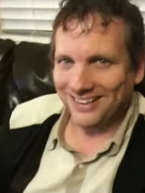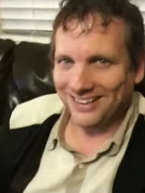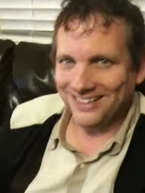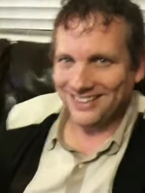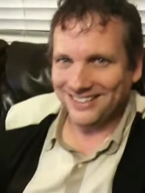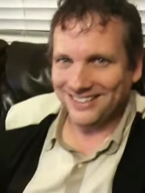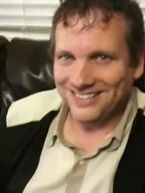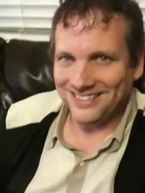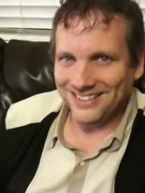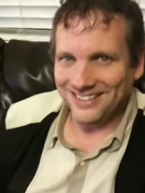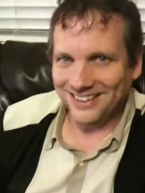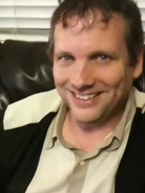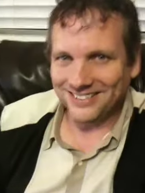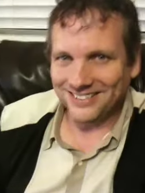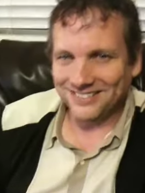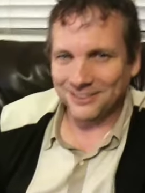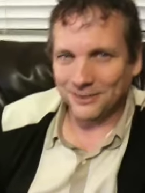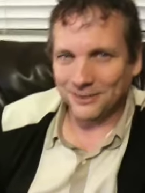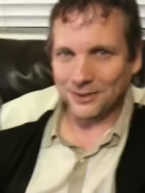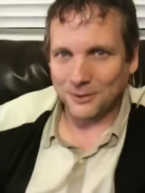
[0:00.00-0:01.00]
And uh,
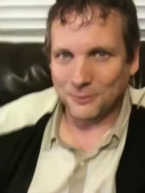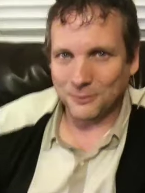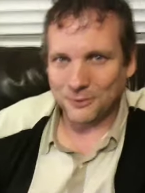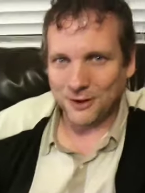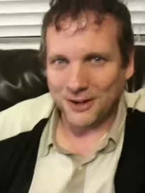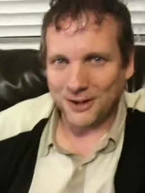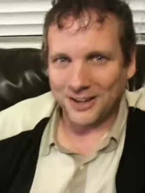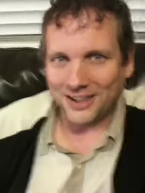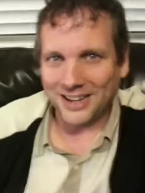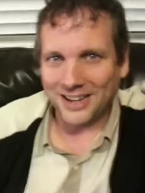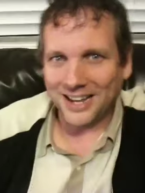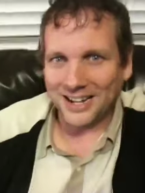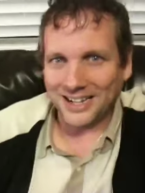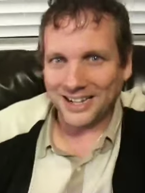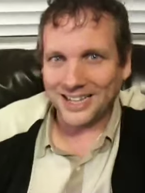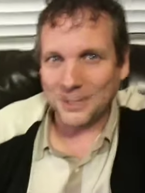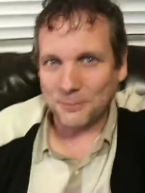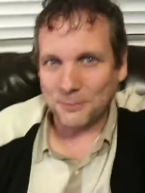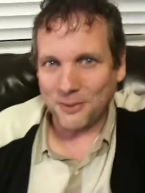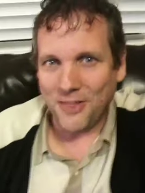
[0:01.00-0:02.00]
so I'll try to get a
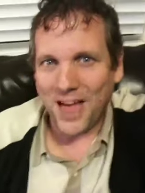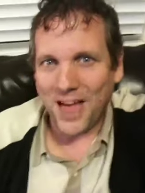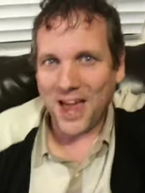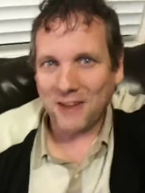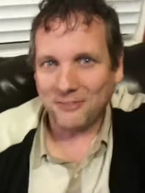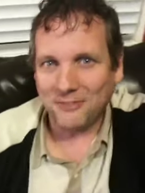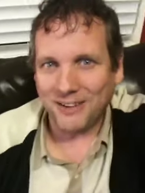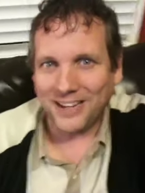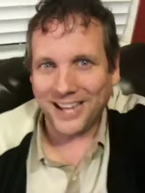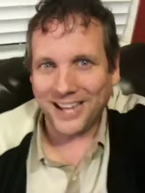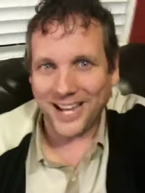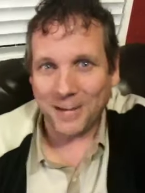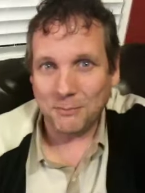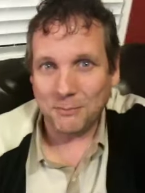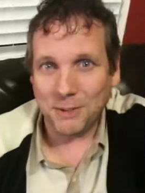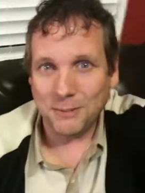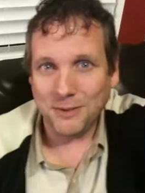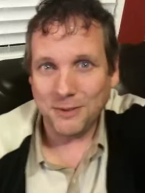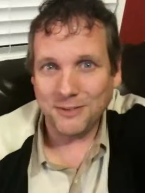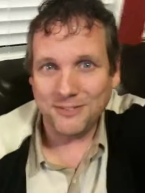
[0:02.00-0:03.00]
clip of that if I can,
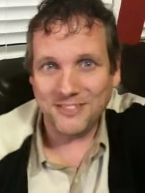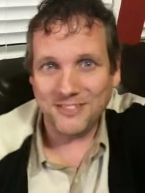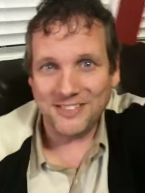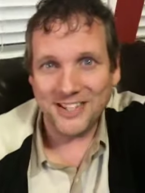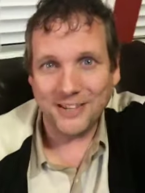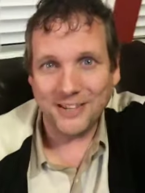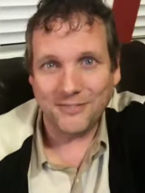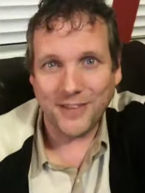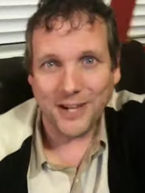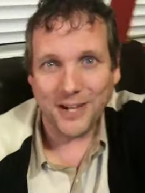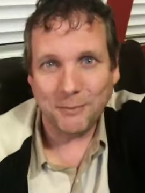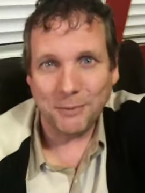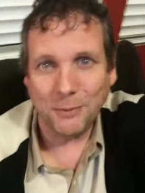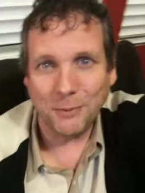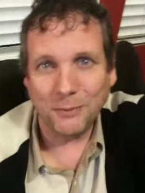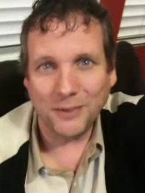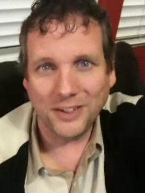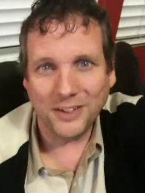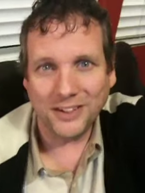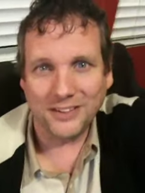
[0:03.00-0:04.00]
maybe even see if they'd be
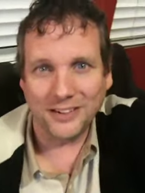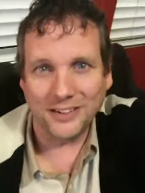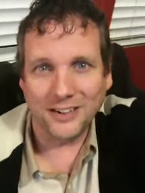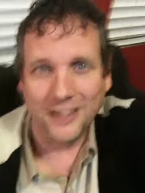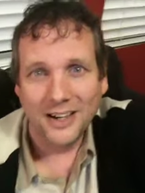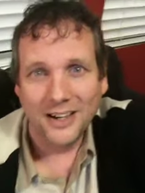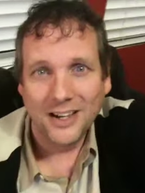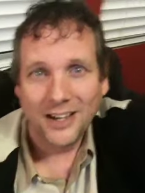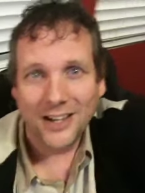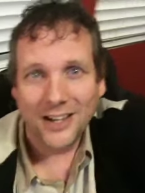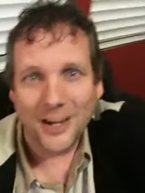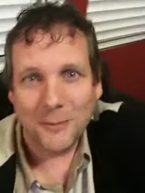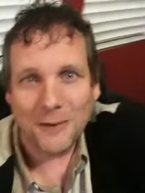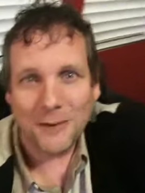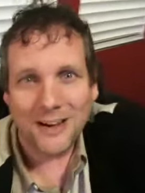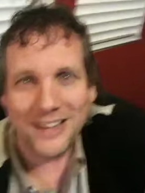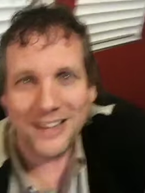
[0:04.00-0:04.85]
willing to come